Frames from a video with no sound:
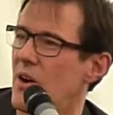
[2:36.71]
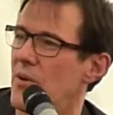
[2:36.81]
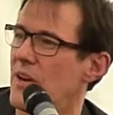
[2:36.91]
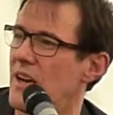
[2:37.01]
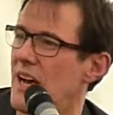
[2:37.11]

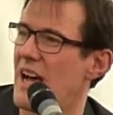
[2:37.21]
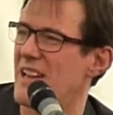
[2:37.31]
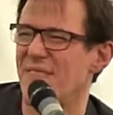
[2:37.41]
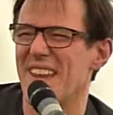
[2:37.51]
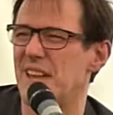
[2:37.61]
And I
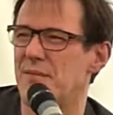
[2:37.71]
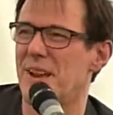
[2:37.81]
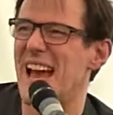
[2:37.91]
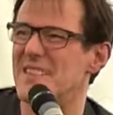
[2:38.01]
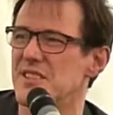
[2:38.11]
think if we
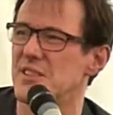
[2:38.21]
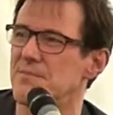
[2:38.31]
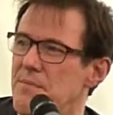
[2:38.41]
had done,